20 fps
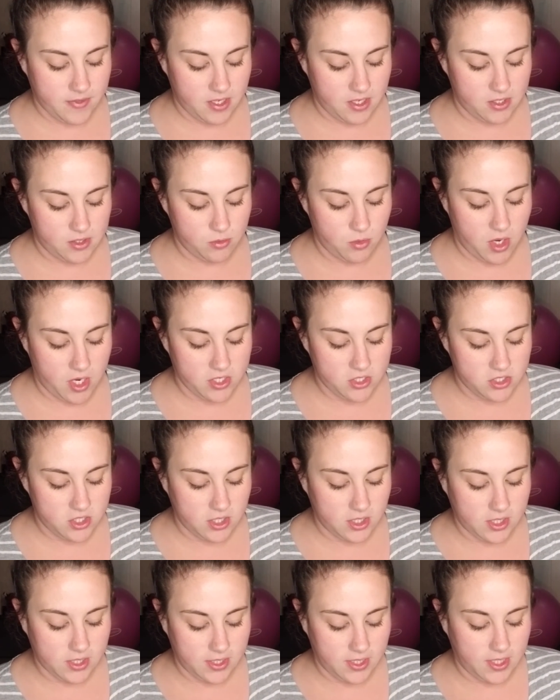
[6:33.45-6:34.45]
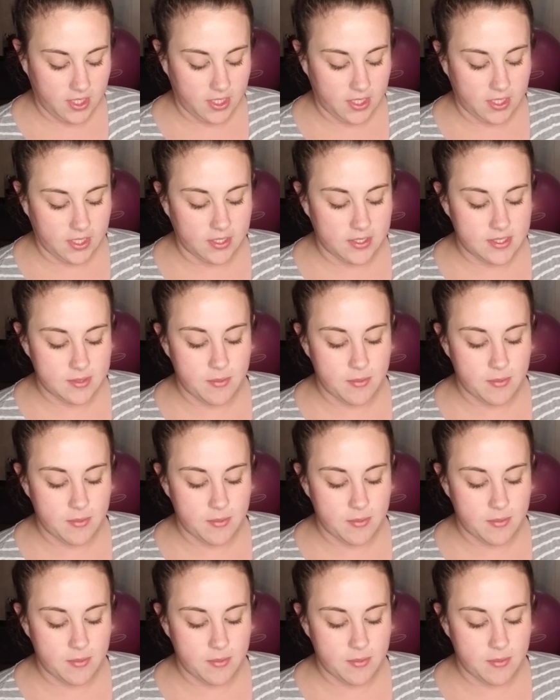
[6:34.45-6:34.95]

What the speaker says: is washed and clean and